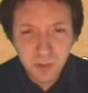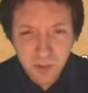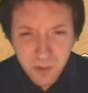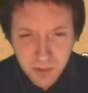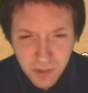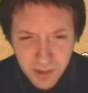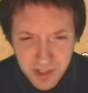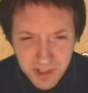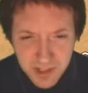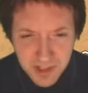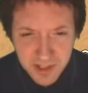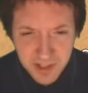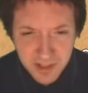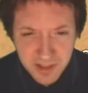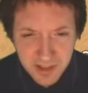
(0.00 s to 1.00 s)
or is
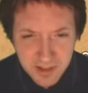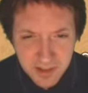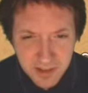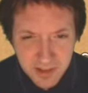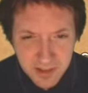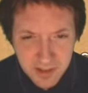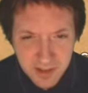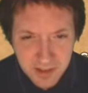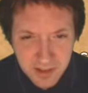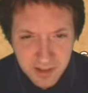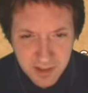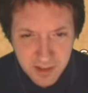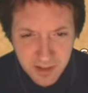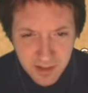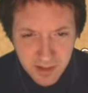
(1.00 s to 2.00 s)
it...
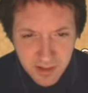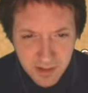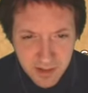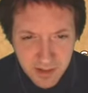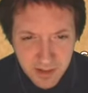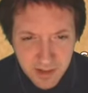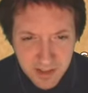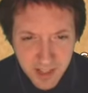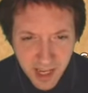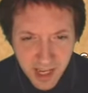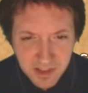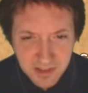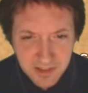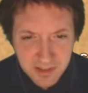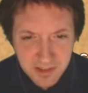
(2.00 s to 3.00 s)
Is
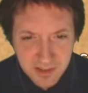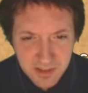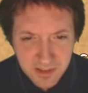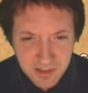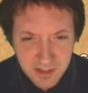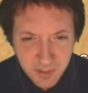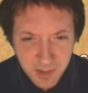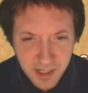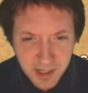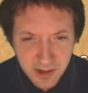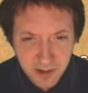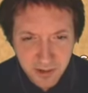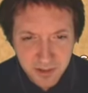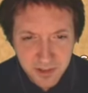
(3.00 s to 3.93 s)
that something else?